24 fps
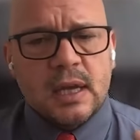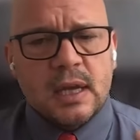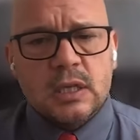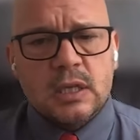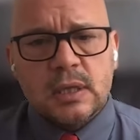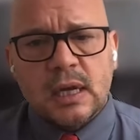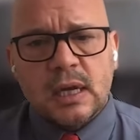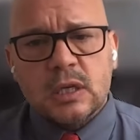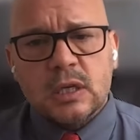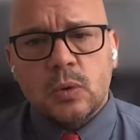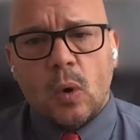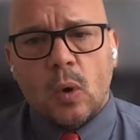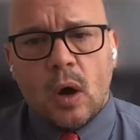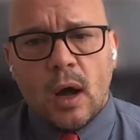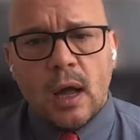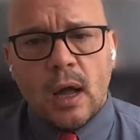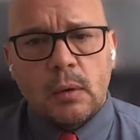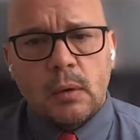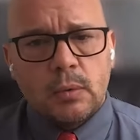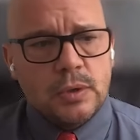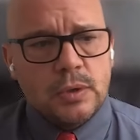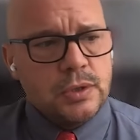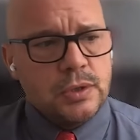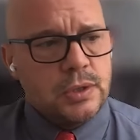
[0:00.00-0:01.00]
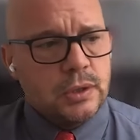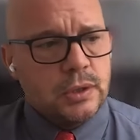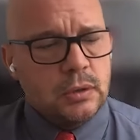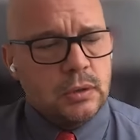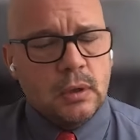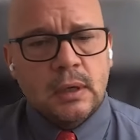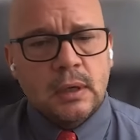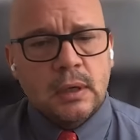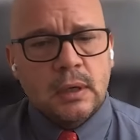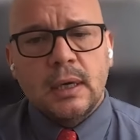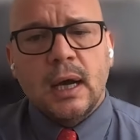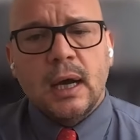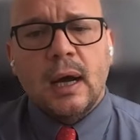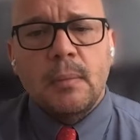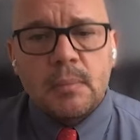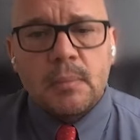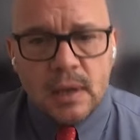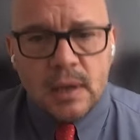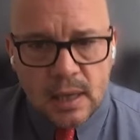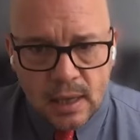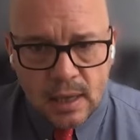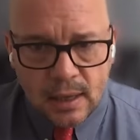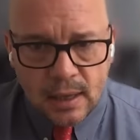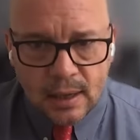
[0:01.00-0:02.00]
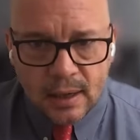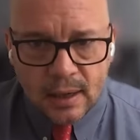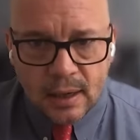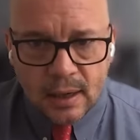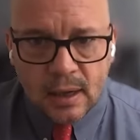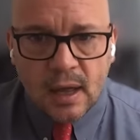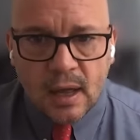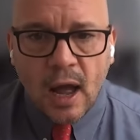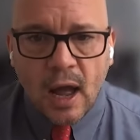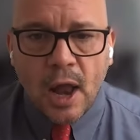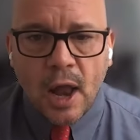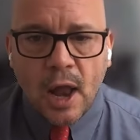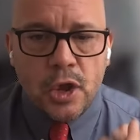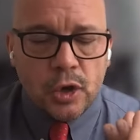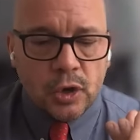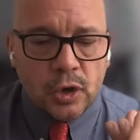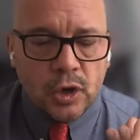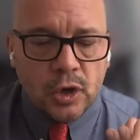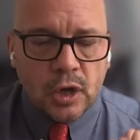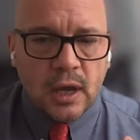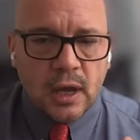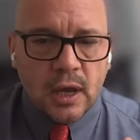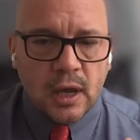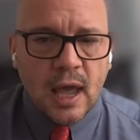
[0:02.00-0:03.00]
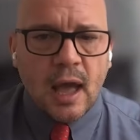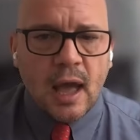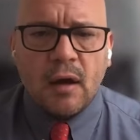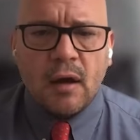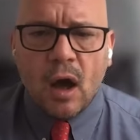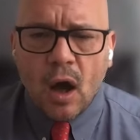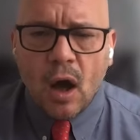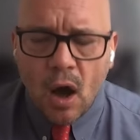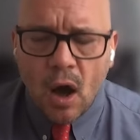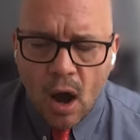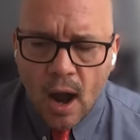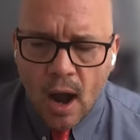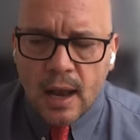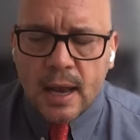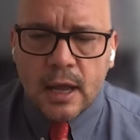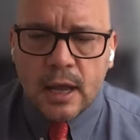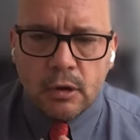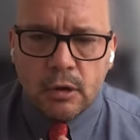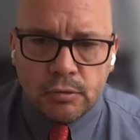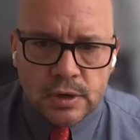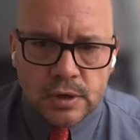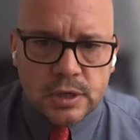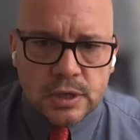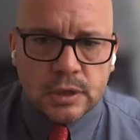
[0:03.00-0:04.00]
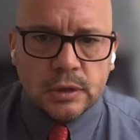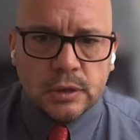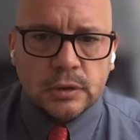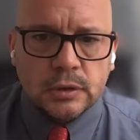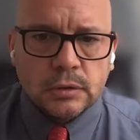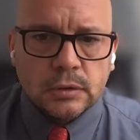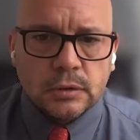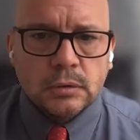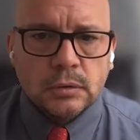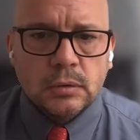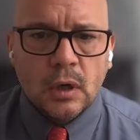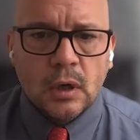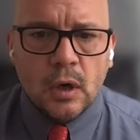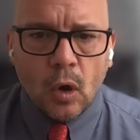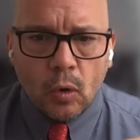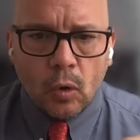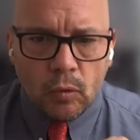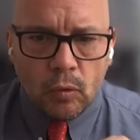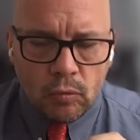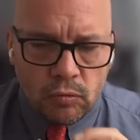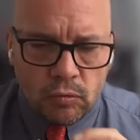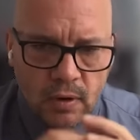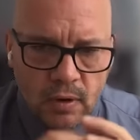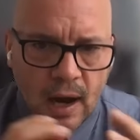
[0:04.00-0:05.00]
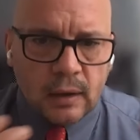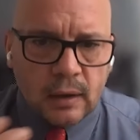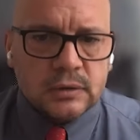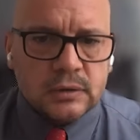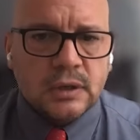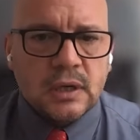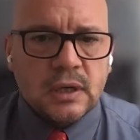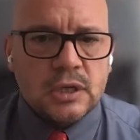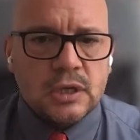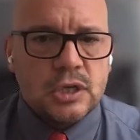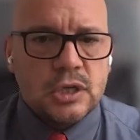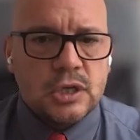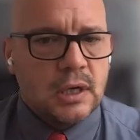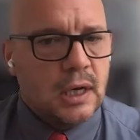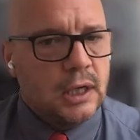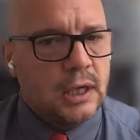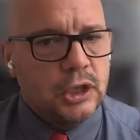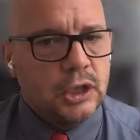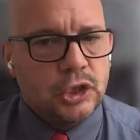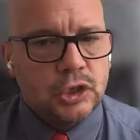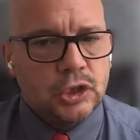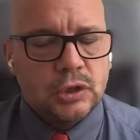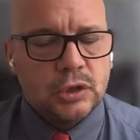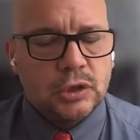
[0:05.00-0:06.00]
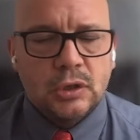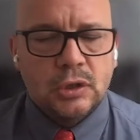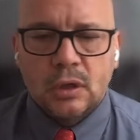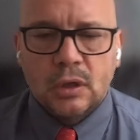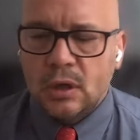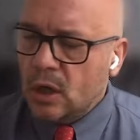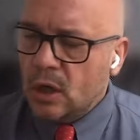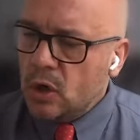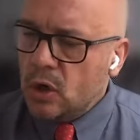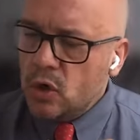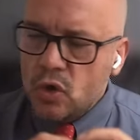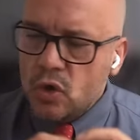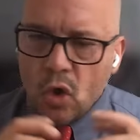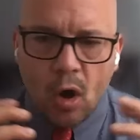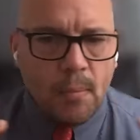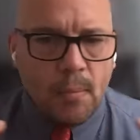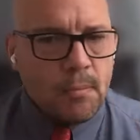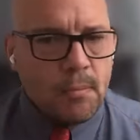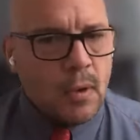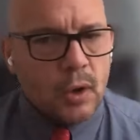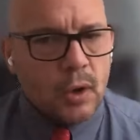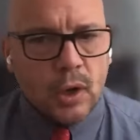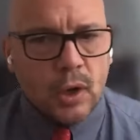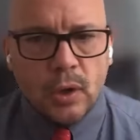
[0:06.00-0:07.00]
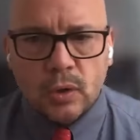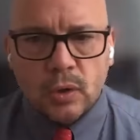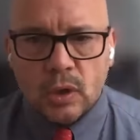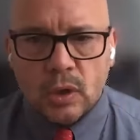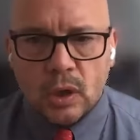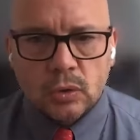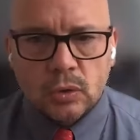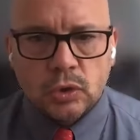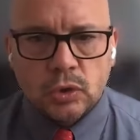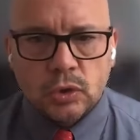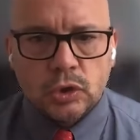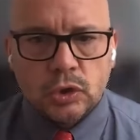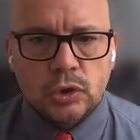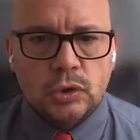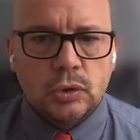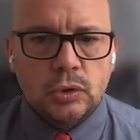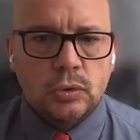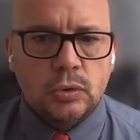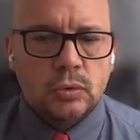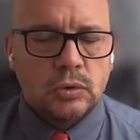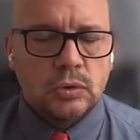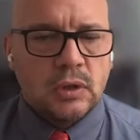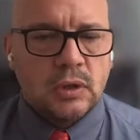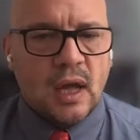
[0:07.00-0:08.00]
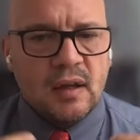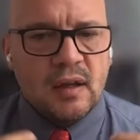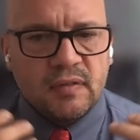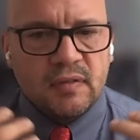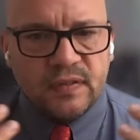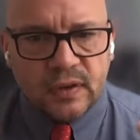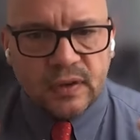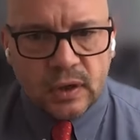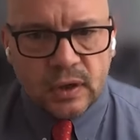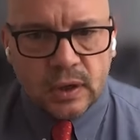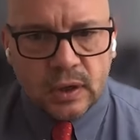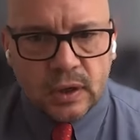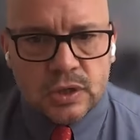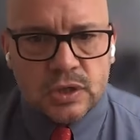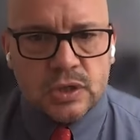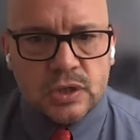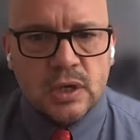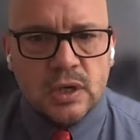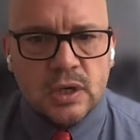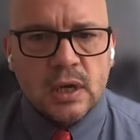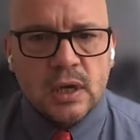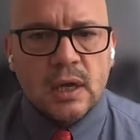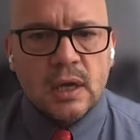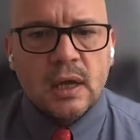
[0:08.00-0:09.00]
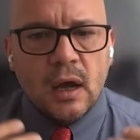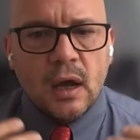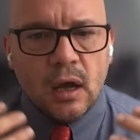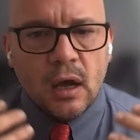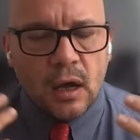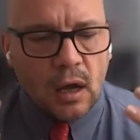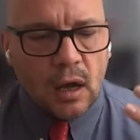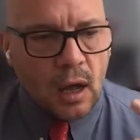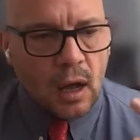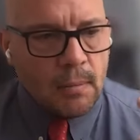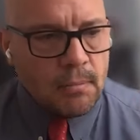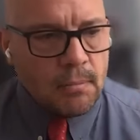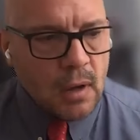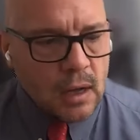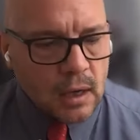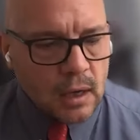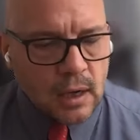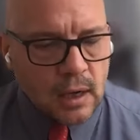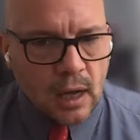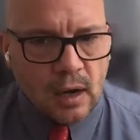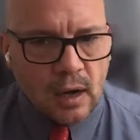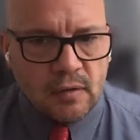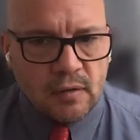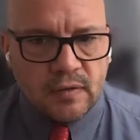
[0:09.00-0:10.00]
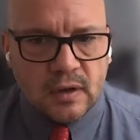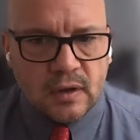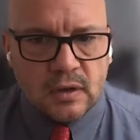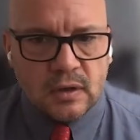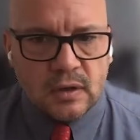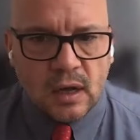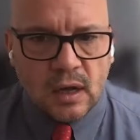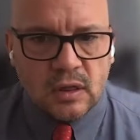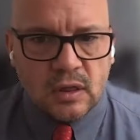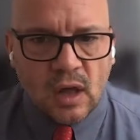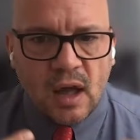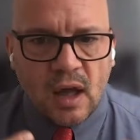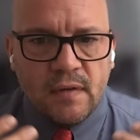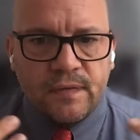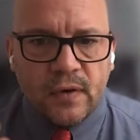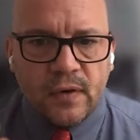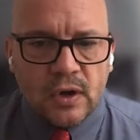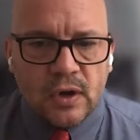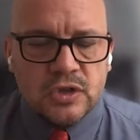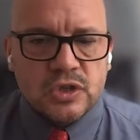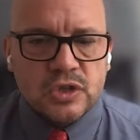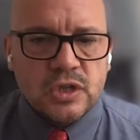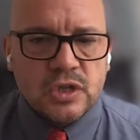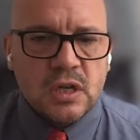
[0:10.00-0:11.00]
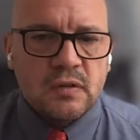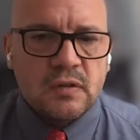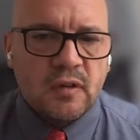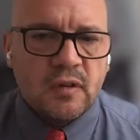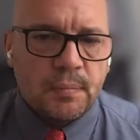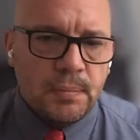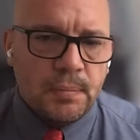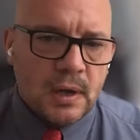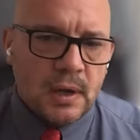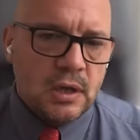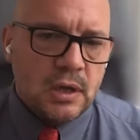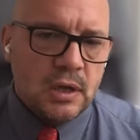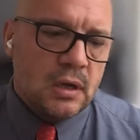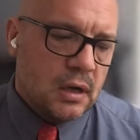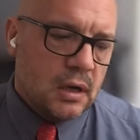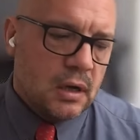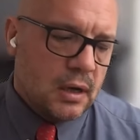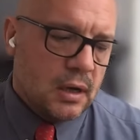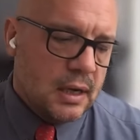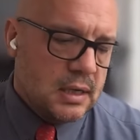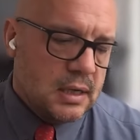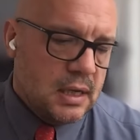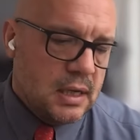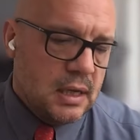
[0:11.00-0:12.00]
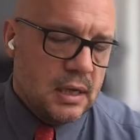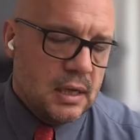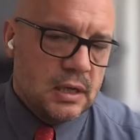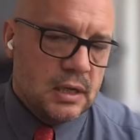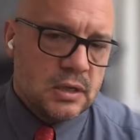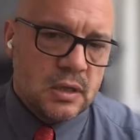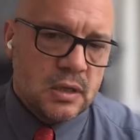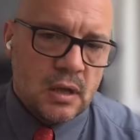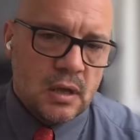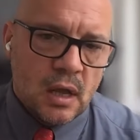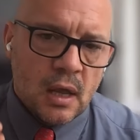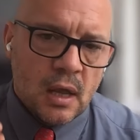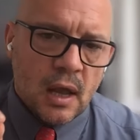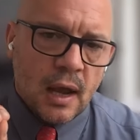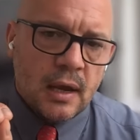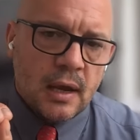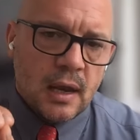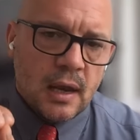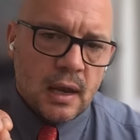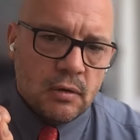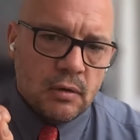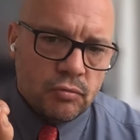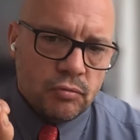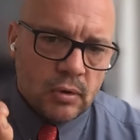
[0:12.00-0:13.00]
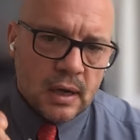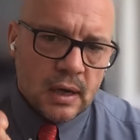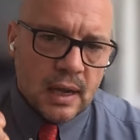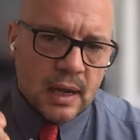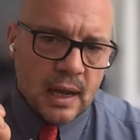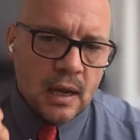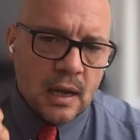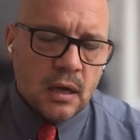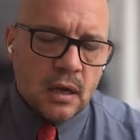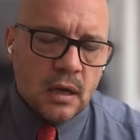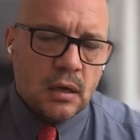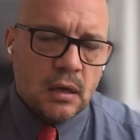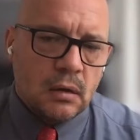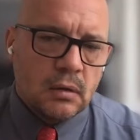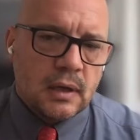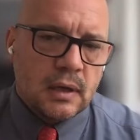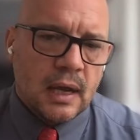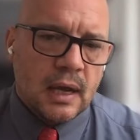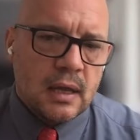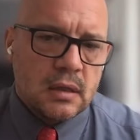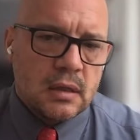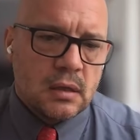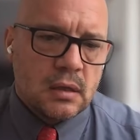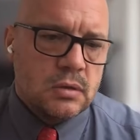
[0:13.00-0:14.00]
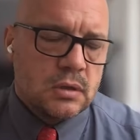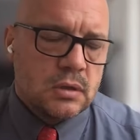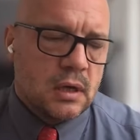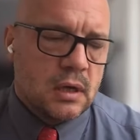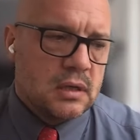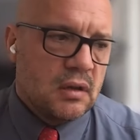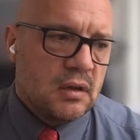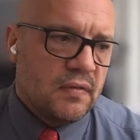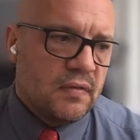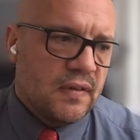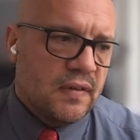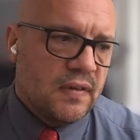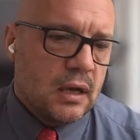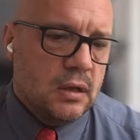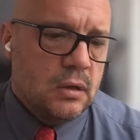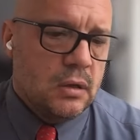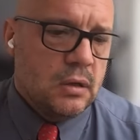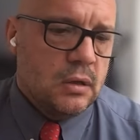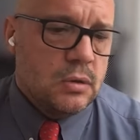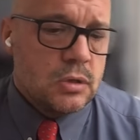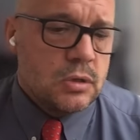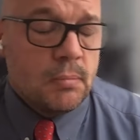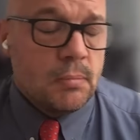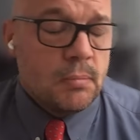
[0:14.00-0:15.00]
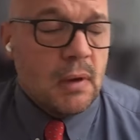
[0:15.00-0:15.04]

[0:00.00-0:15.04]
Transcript: That's, that's what I would do. And come here and you're going to get a highly critical, rounded education, not monocultural, diverse, Uh, a, a kind of a di diversity of opinion and ideas, and, and and really inculcate those kind of values.